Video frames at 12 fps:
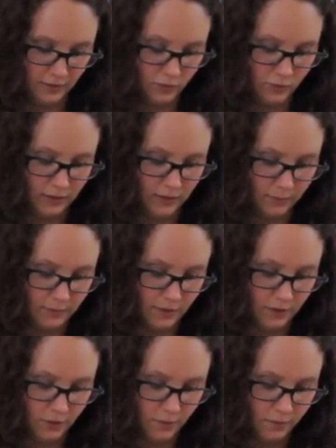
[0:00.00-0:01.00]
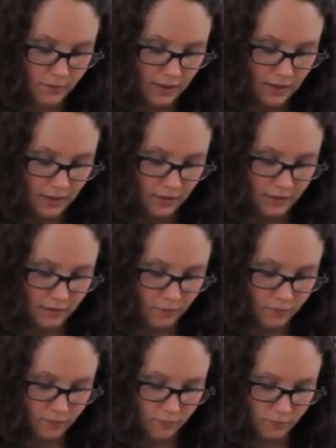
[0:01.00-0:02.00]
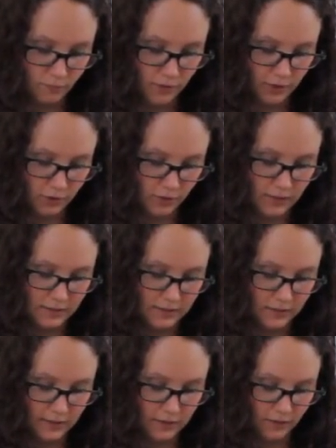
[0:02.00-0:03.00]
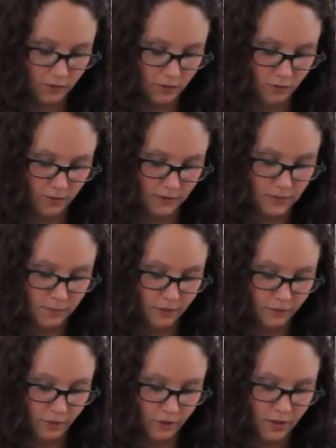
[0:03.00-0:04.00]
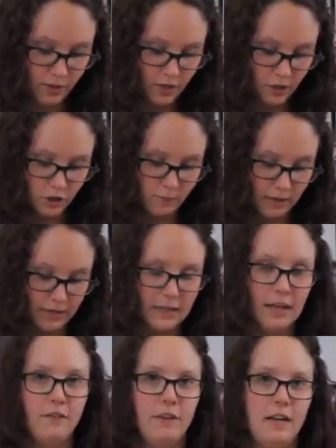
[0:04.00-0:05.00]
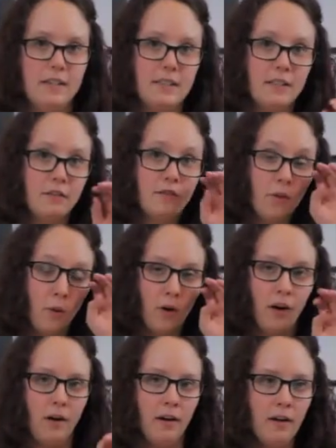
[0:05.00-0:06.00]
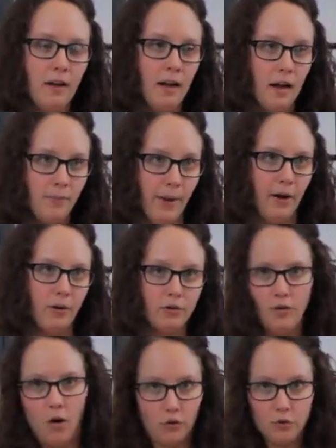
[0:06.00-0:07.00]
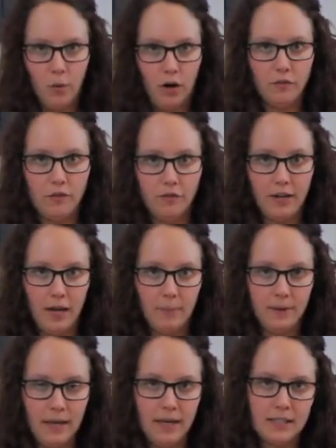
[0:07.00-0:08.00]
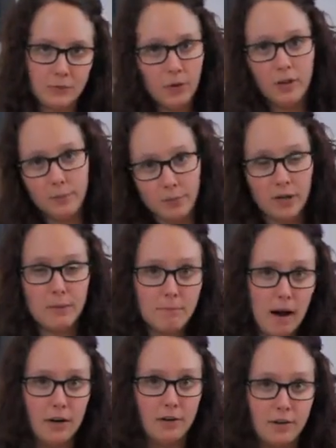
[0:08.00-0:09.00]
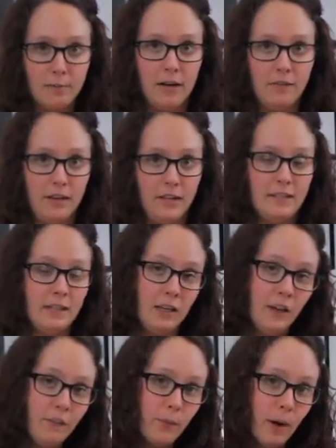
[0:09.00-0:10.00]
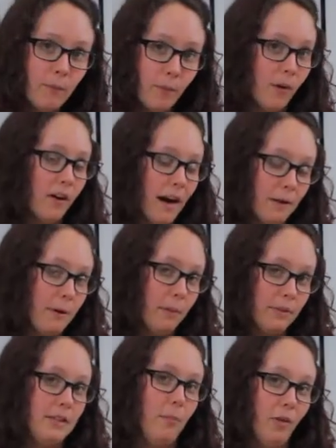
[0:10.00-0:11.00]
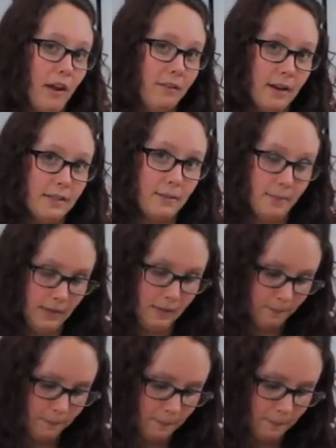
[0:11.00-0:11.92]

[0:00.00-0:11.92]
So it's really up to you. The ingredients that I gave you the recipe for should make enough icing for about all 12 of the cupcakes with a pretty moderate amount of icing. If you want more, I'd probably double that recipe.